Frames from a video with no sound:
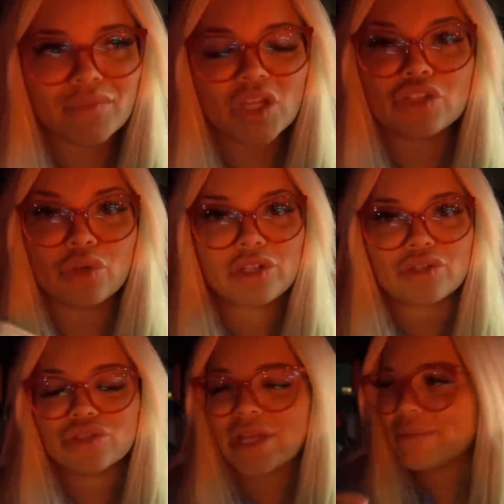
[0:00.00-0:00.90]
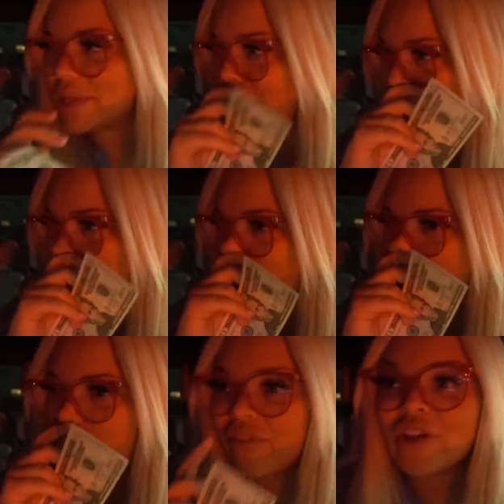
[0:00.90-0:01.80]
or, or those two times.
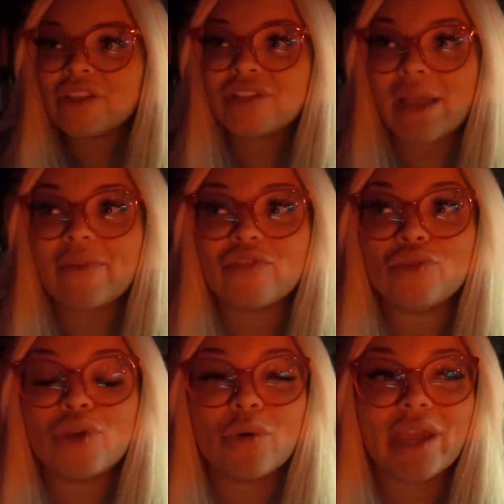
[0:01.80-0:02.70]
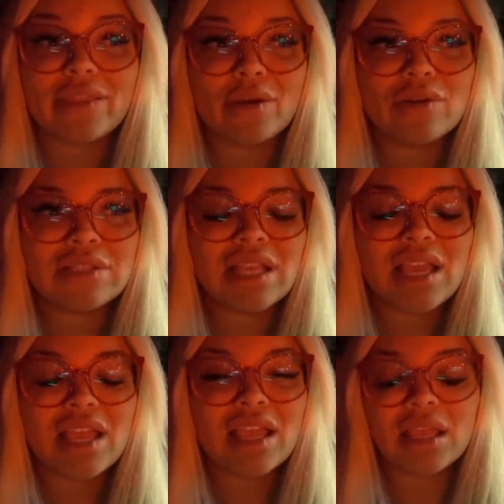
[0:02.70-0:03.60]
And every other time, if you don't get those,
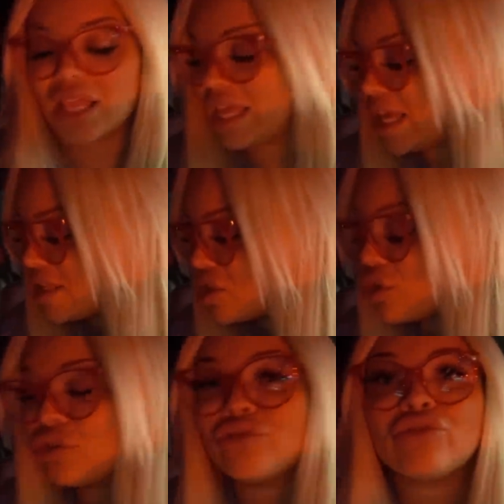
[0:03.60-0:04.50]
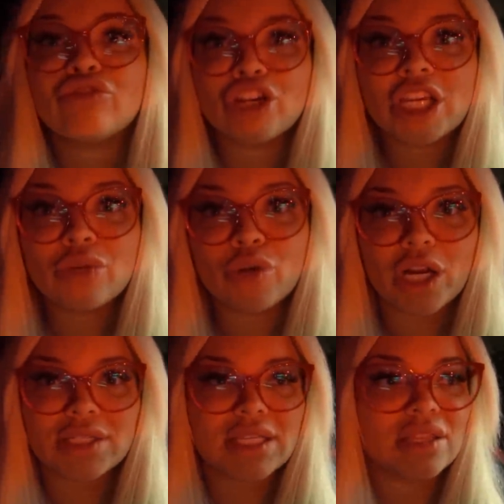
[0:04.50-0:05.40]
it's the freaking
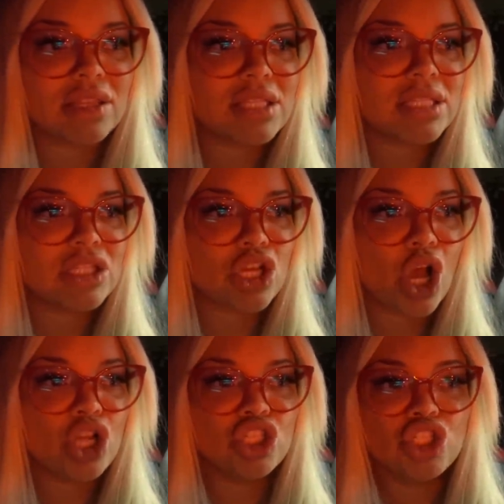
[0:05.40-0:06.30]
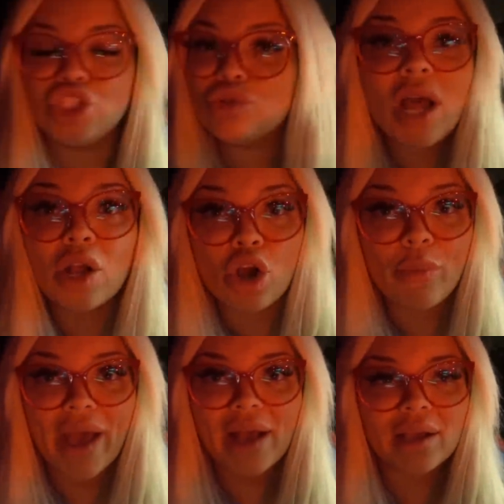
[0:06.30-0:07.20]
worst. Like the seats do not go
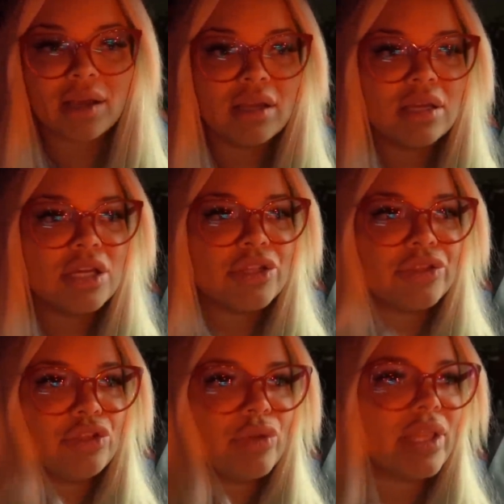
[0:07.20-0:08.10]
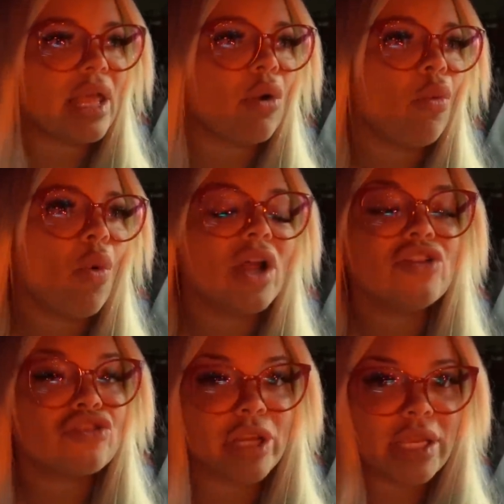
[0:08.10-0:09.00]
back. You get like
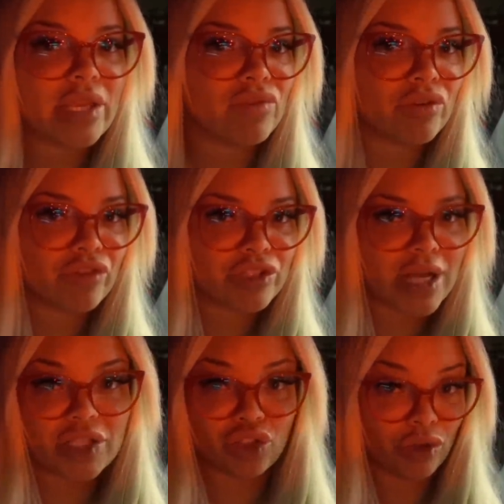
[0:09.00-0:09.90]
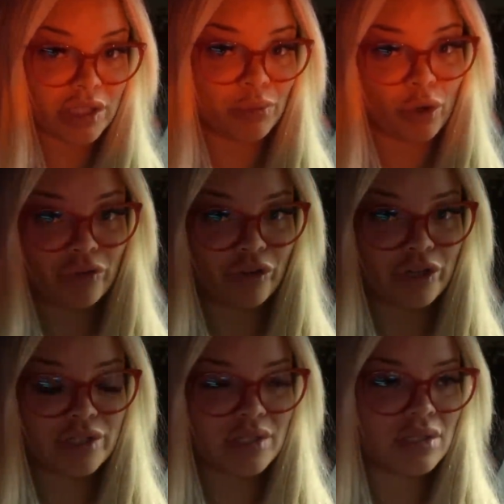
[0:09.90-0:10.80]
one drink, even in first class. You don't get to board
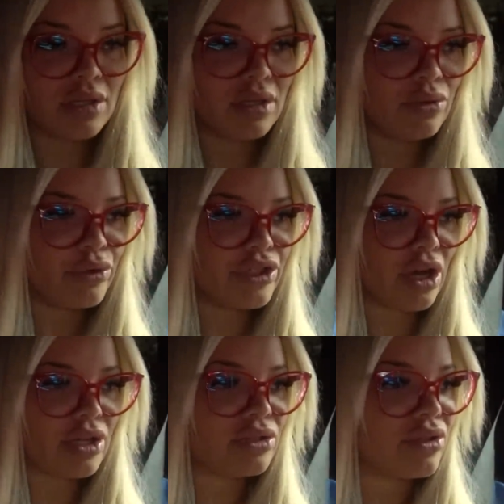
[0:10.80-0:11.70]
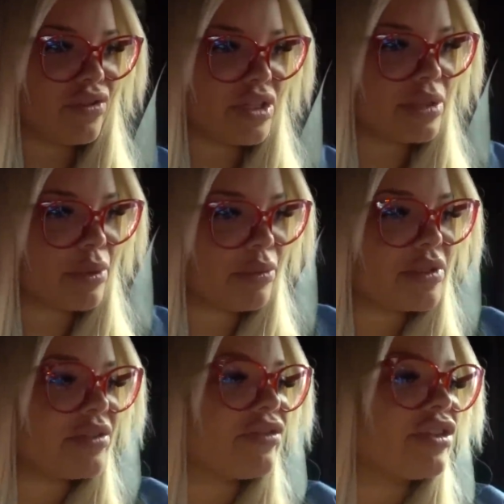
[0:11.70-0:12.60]
first, which also defeats the
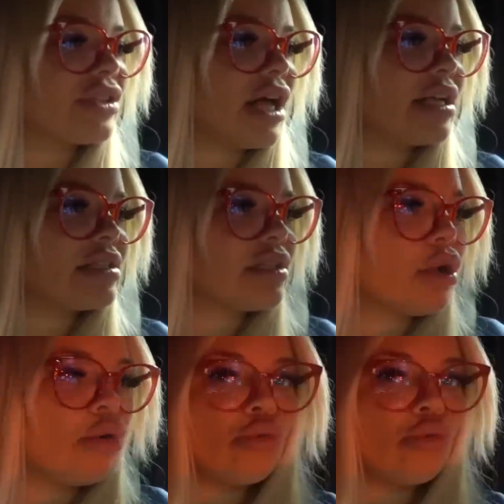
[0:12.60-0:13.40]
purpose of first class. So.